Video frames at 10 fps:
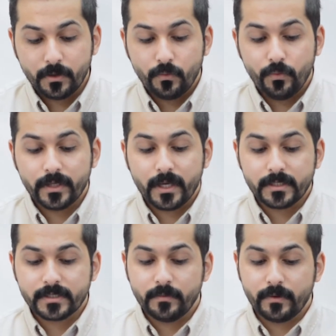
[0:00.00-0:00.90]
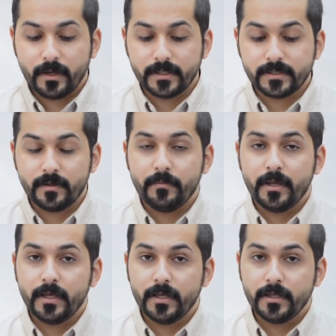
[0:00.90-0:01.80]
We can summarize the
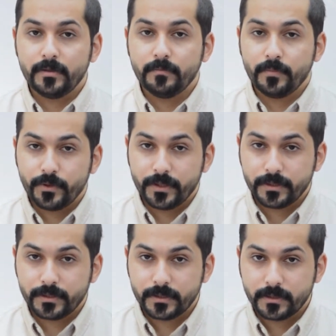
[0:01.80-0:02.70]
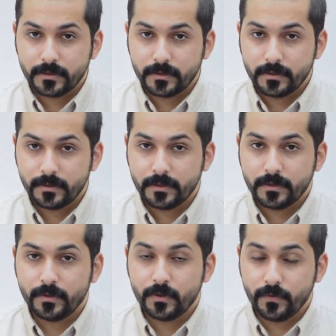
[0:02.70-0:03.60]
main points
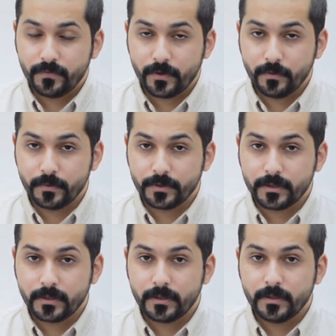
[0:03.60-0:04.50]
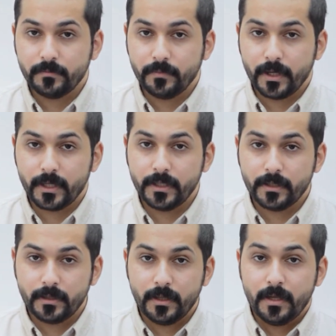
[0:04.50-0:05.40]
of the robot by
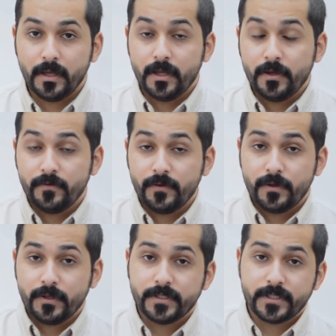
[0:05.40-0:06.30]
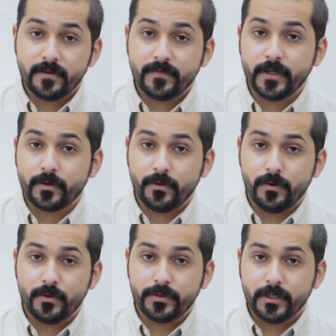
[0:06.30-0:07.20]
safer
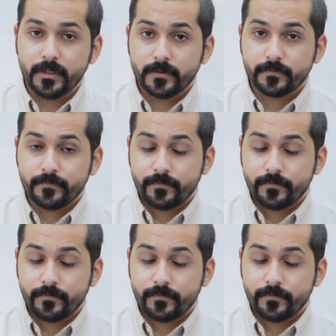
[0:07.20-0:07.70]
unloading,